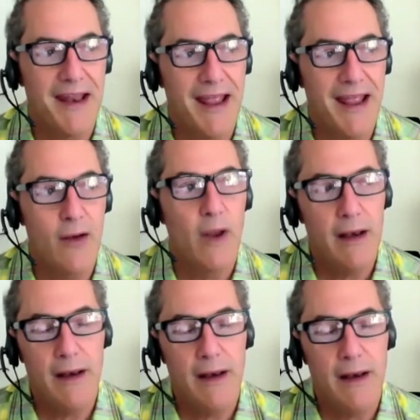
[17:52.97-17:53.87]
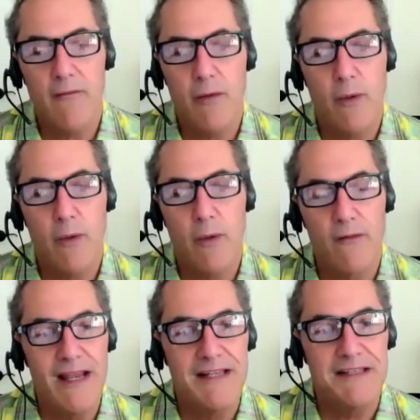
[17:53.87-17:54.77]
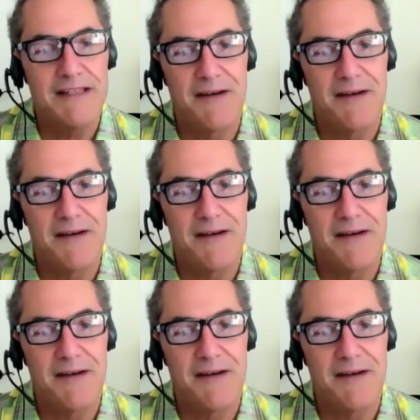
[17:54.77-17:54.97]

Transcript: And, and when everyone